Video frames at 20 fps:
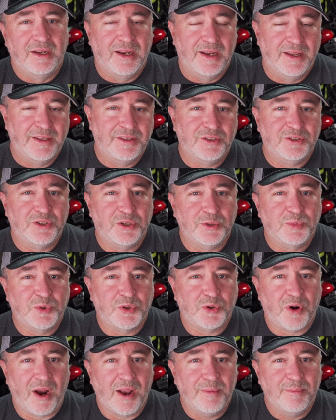Hit the
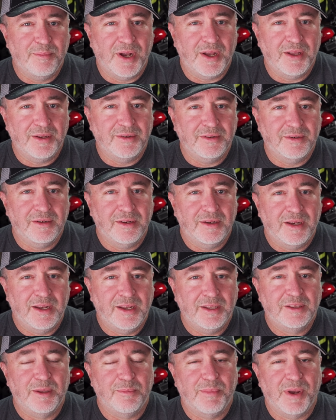subscribe button,
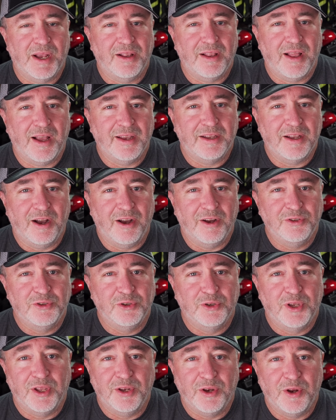hit the bell icon,
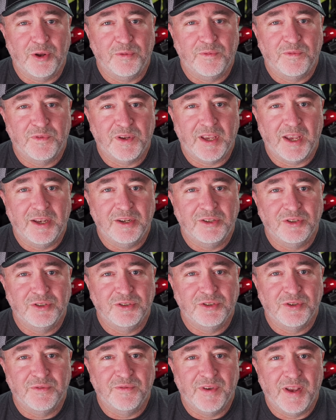you'll get
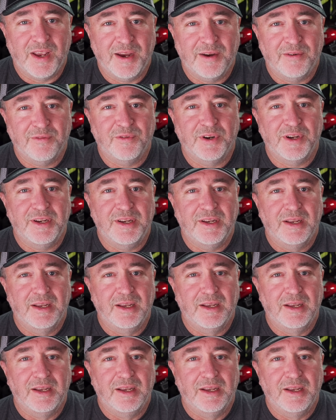notifications of every